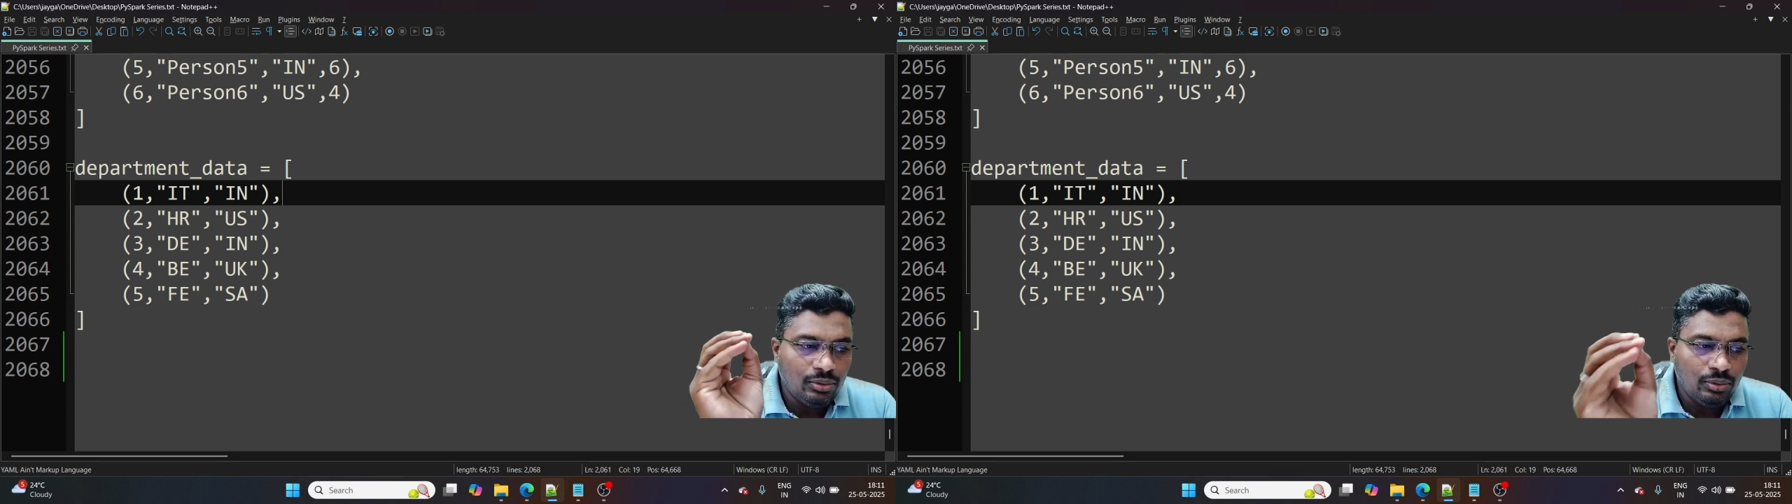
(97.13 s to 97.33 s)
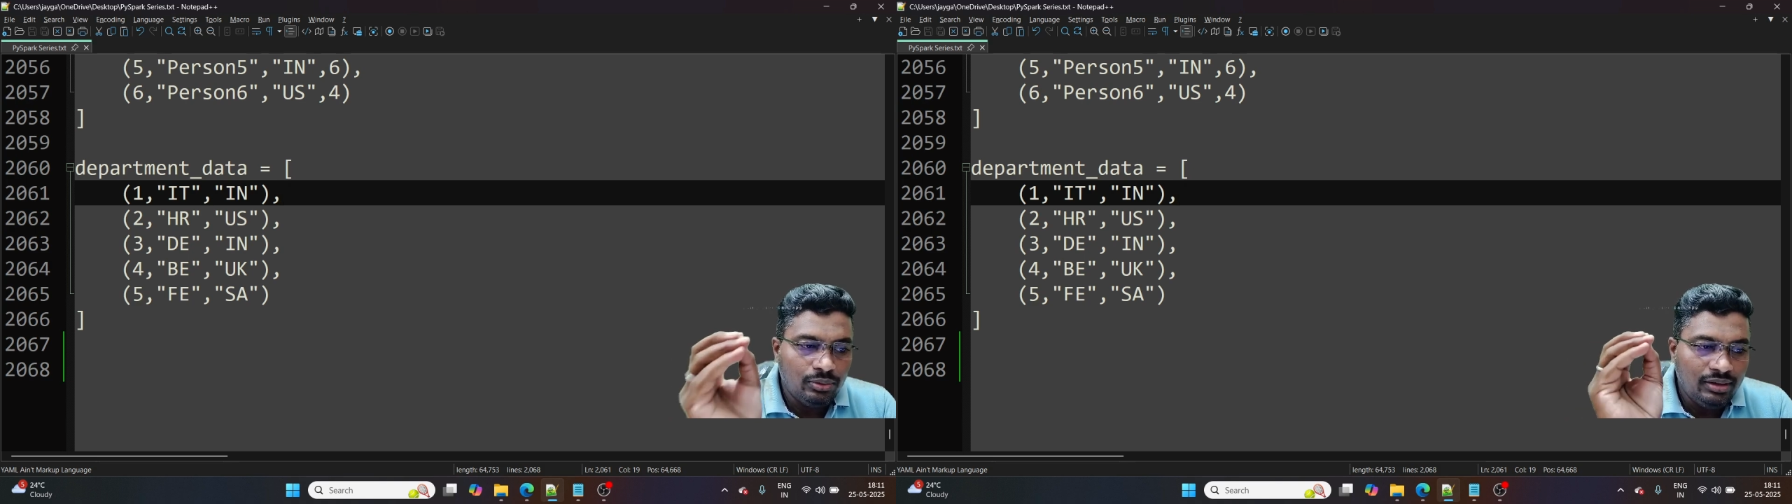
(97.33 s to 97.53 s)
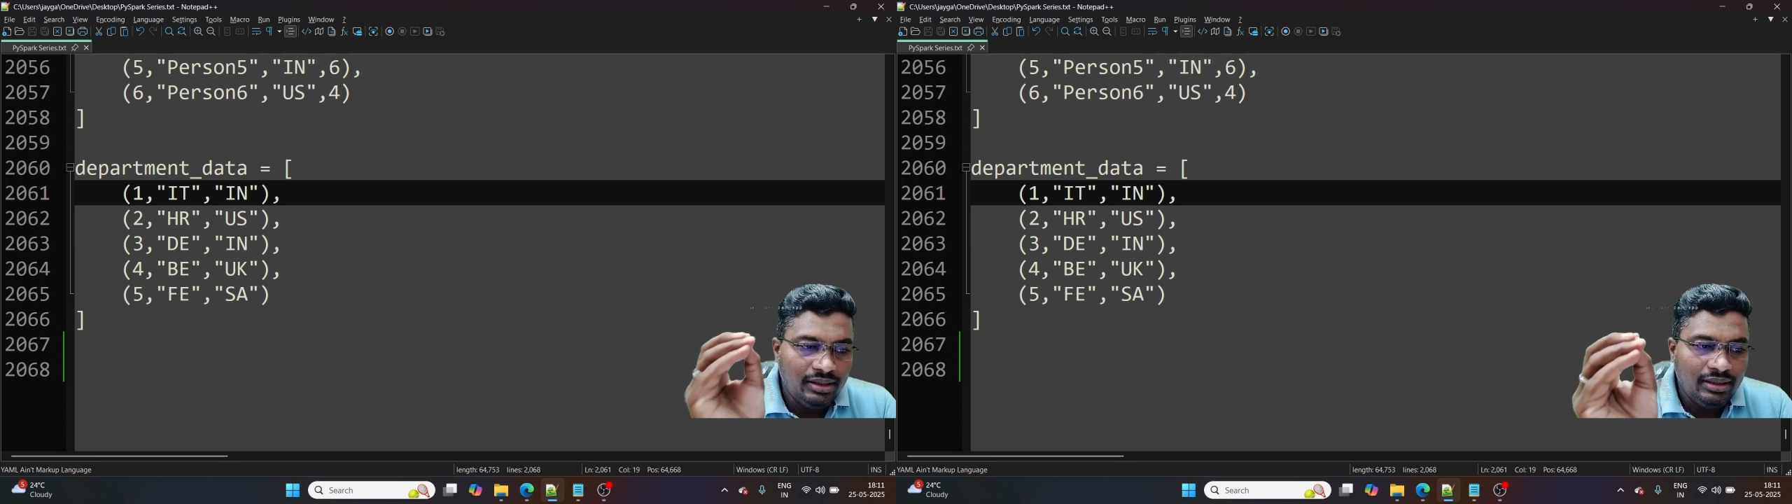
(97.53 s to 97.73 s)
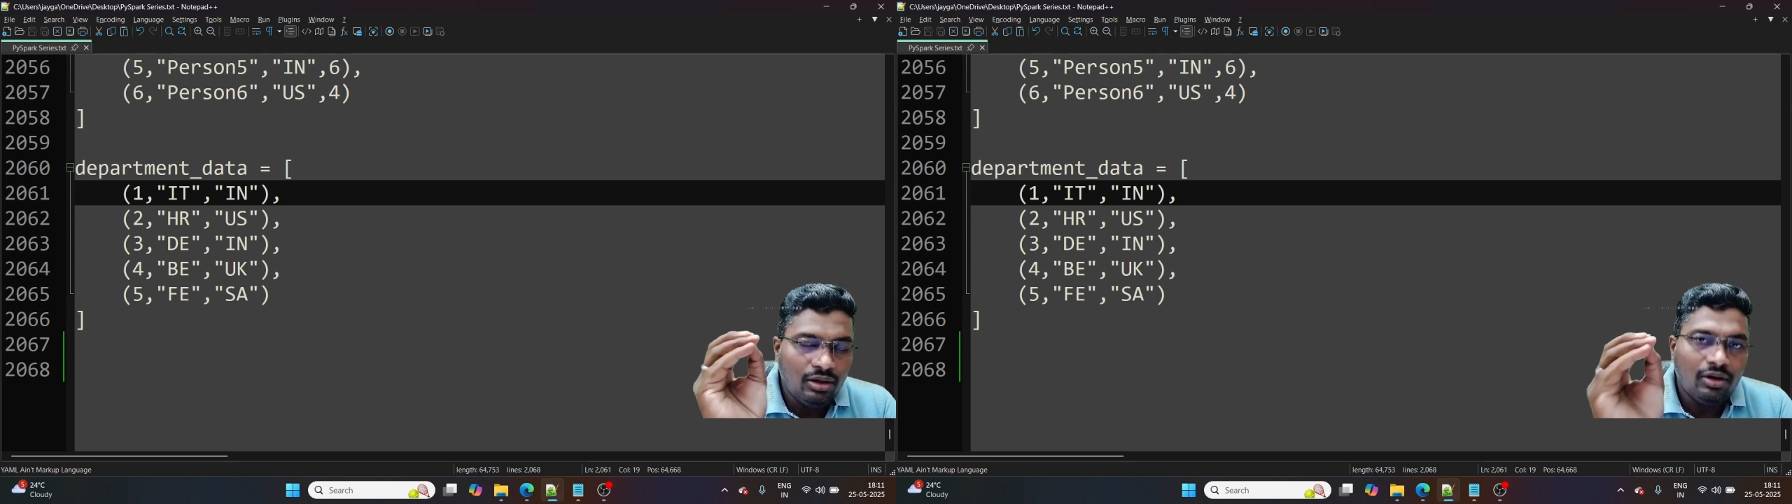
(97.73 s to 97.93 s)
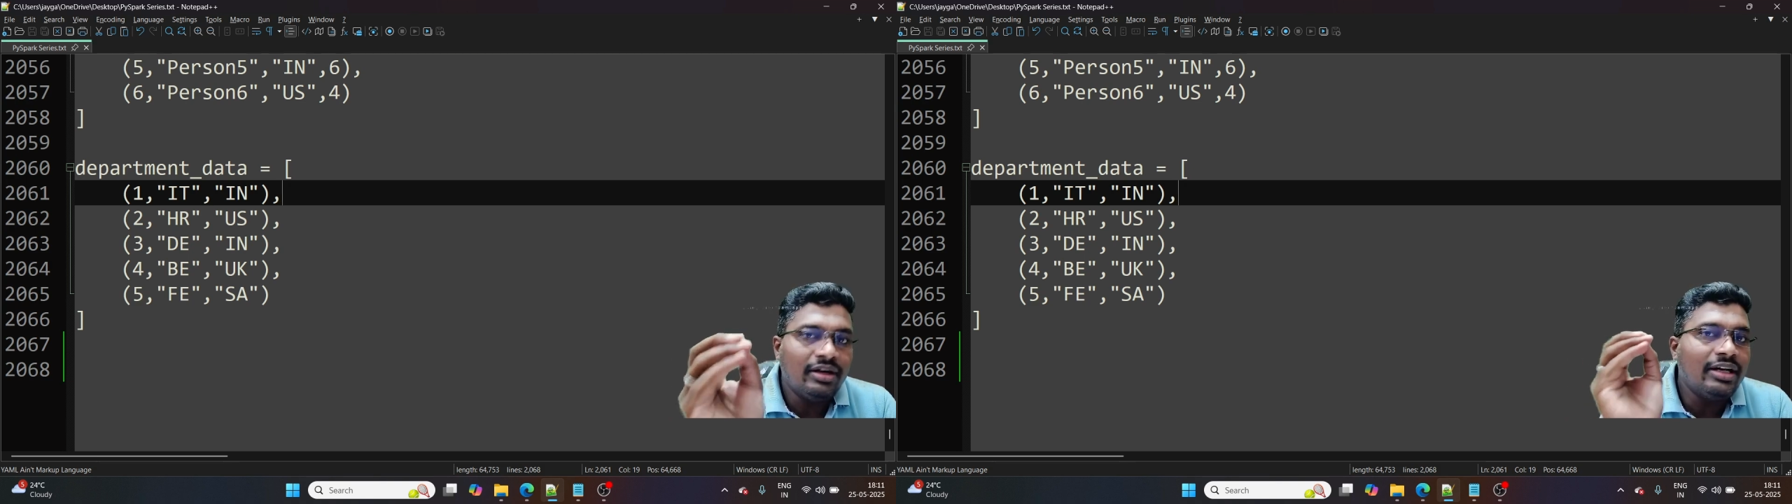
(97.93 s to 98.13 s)
only
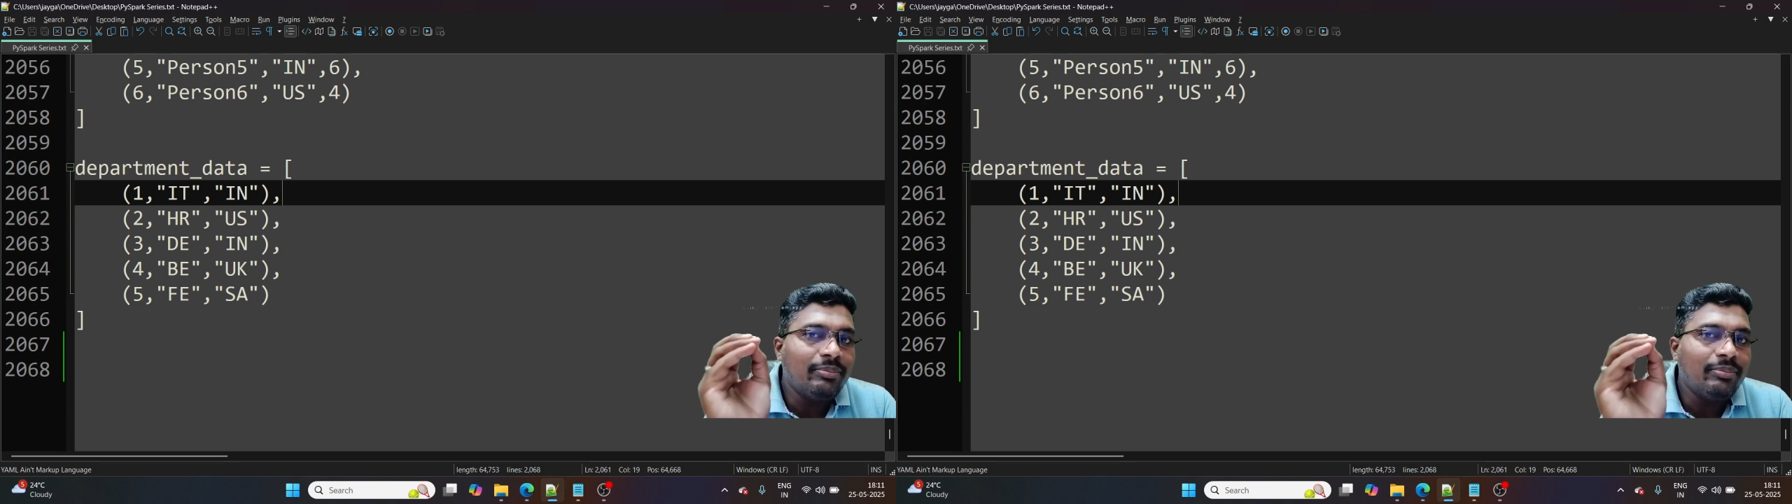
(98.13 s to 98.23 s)
on